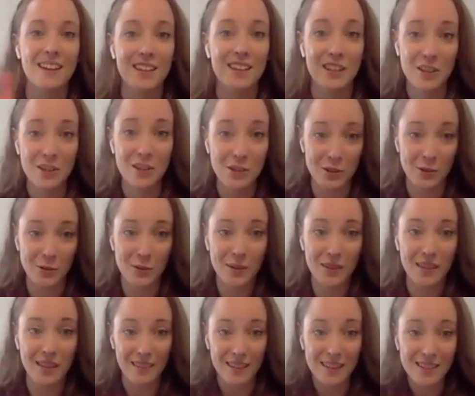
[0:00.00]
You,
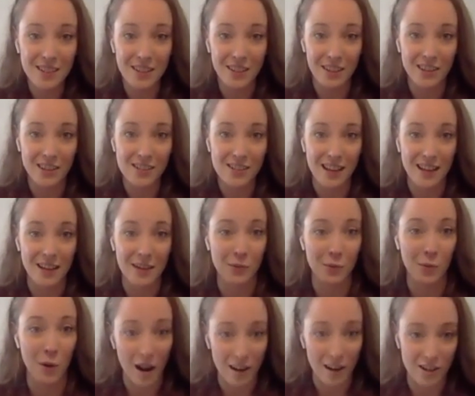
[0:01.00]
the listeners and
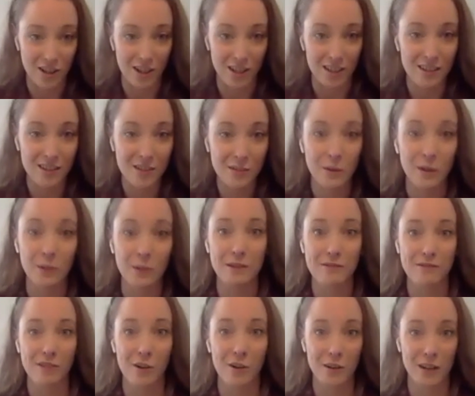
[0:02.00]
watchers, will
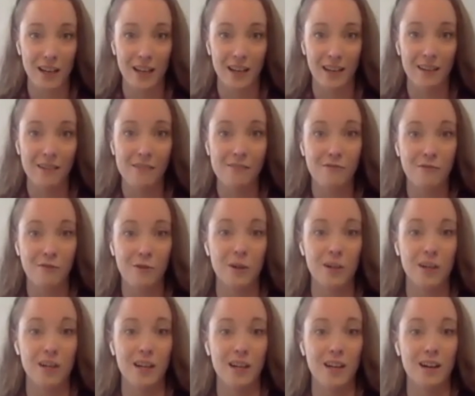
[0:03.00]
be voting
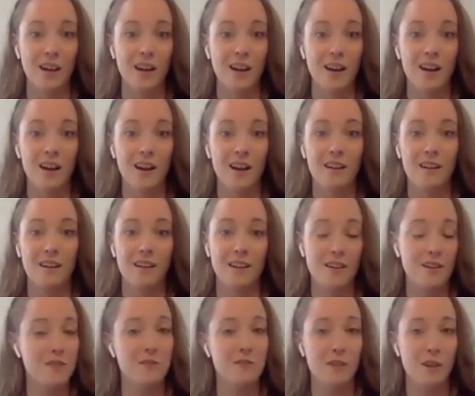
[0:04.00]
for our
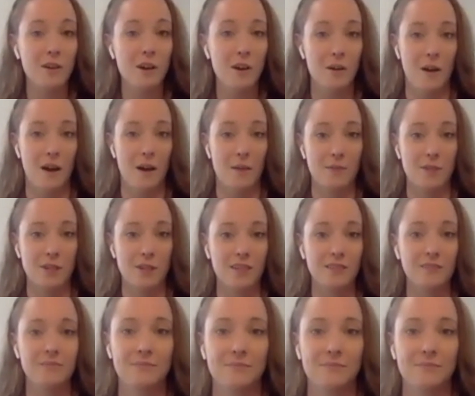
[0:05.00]
new logo option.